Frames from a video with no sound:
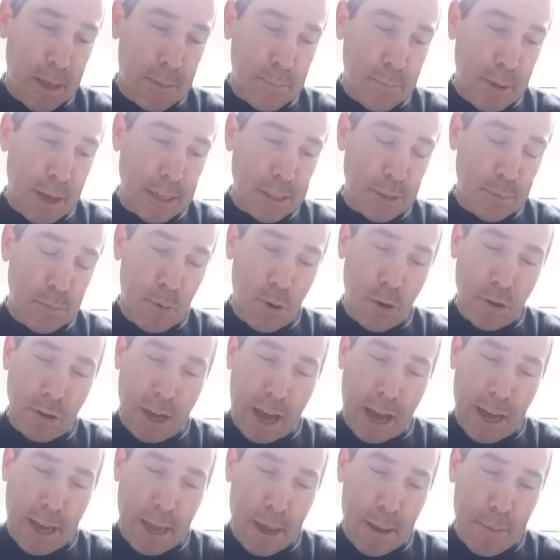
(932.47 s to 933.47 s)
pain support,
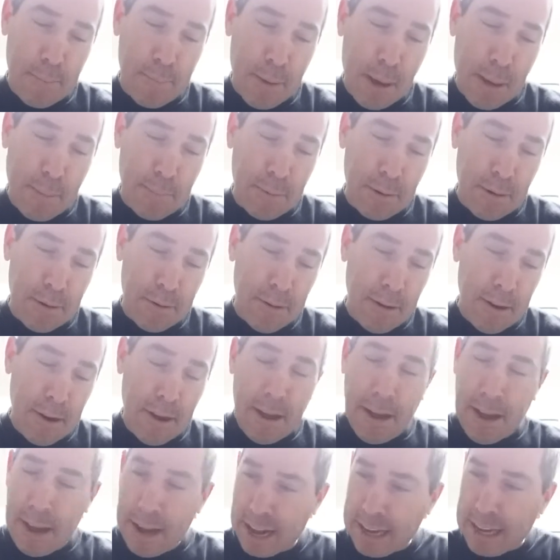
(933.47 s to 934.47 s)
cayenne pepper,
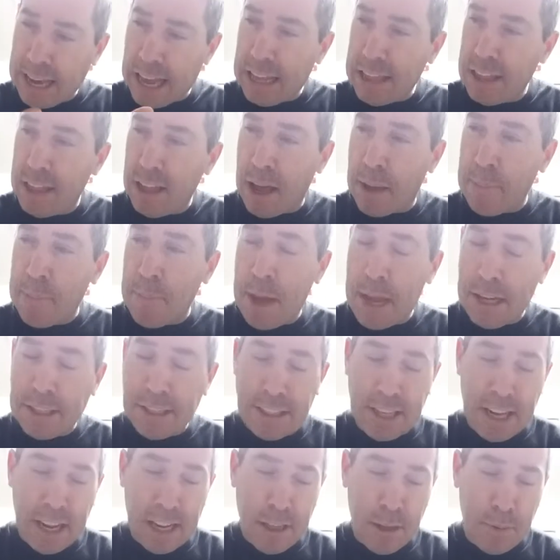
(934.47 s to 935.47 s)
and I managed
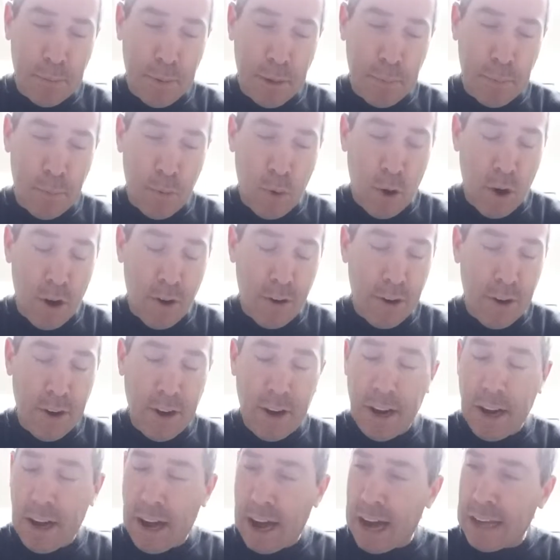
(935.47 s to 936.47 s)
to get a little bit more
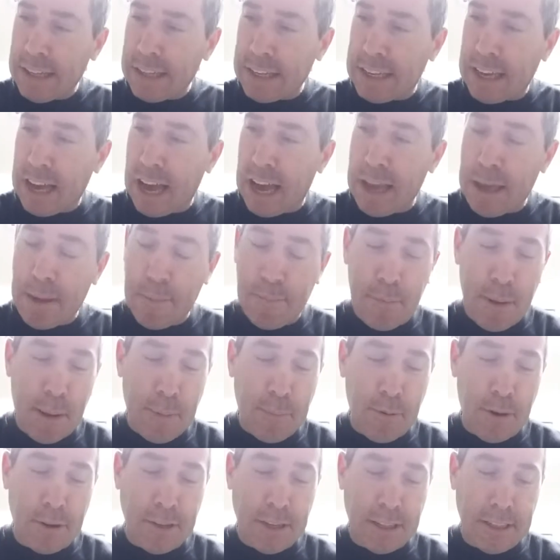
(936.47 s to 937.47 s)
on the cayenne
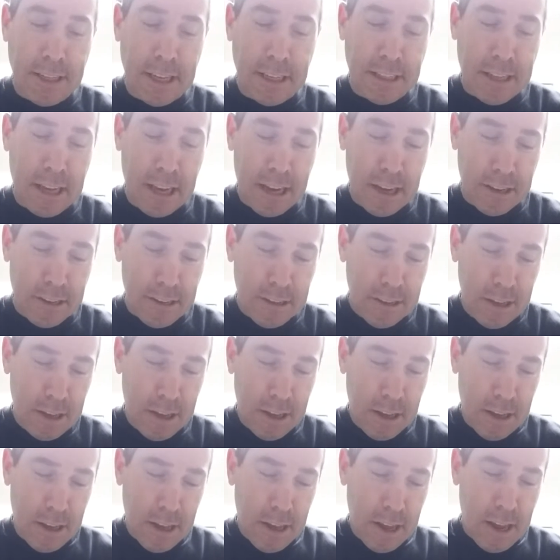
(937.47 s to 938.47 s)
pepper on the detail,
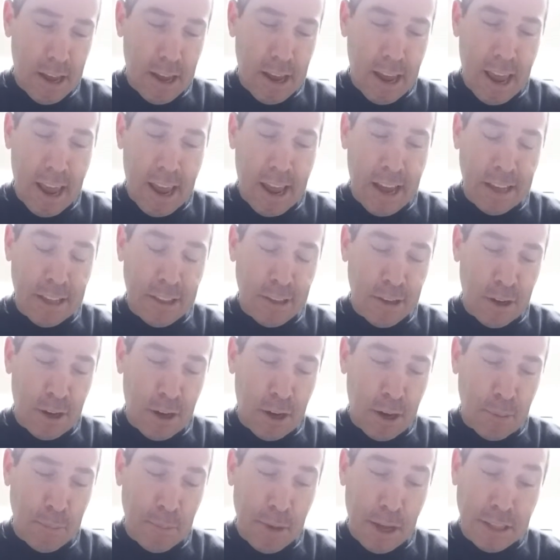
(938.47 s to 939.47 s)
and
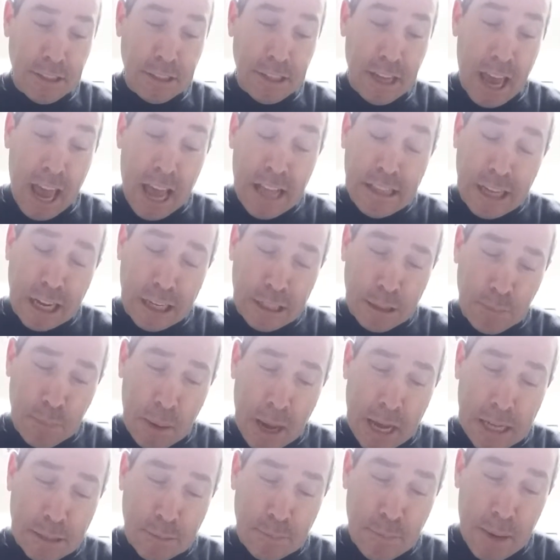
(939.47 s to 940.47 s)
it's
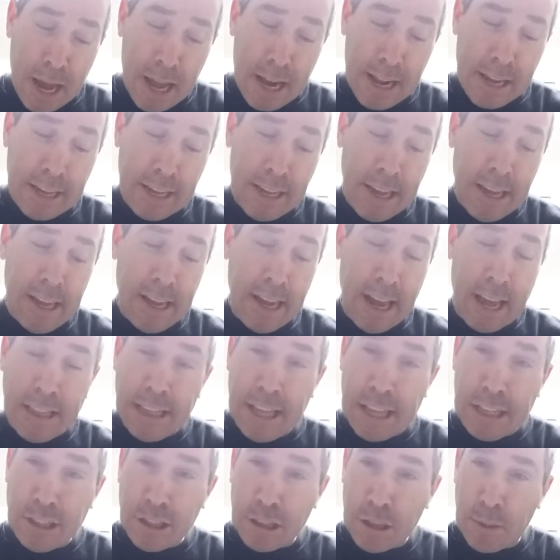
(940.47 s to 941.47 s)
anti-spasmodic, and
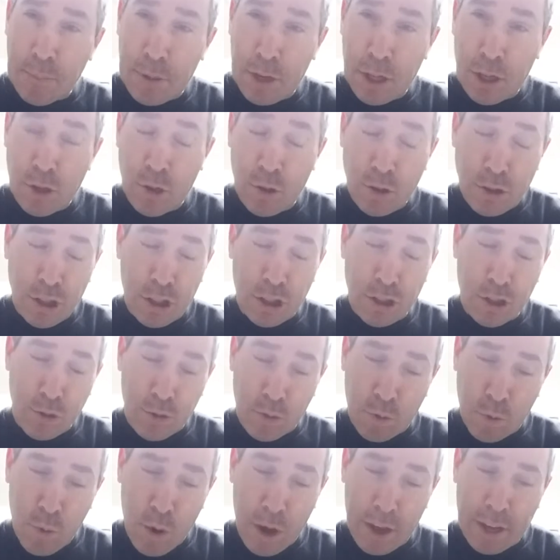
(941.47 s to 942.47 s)
then some of the uses
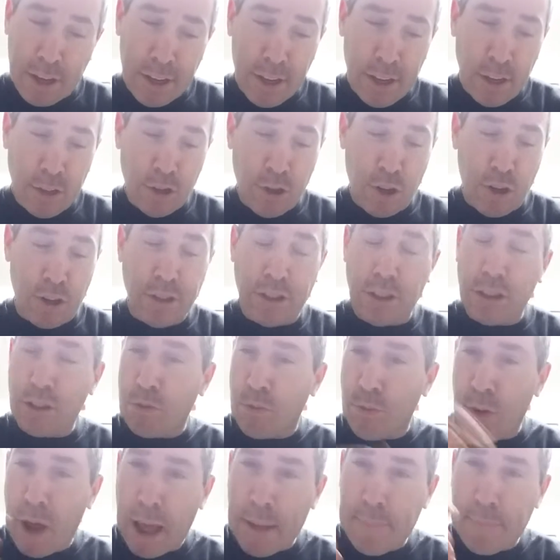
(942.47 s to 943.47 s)
quick, so you can just
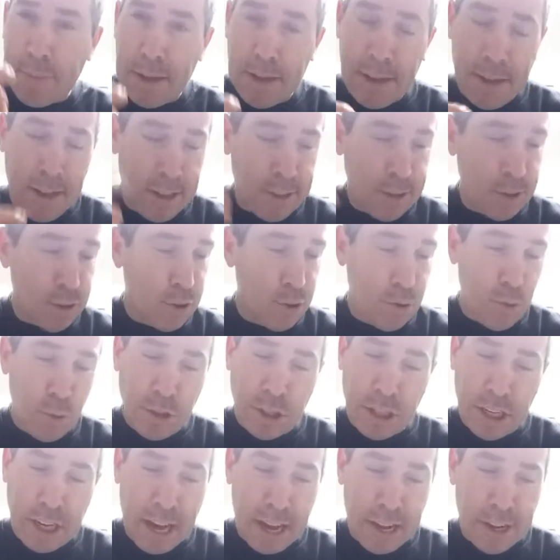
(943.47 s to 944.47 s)
grab it and do
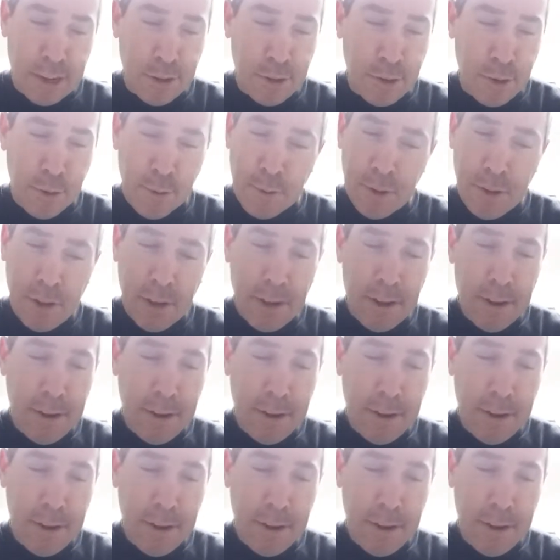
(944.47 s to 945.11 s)
what you got to do.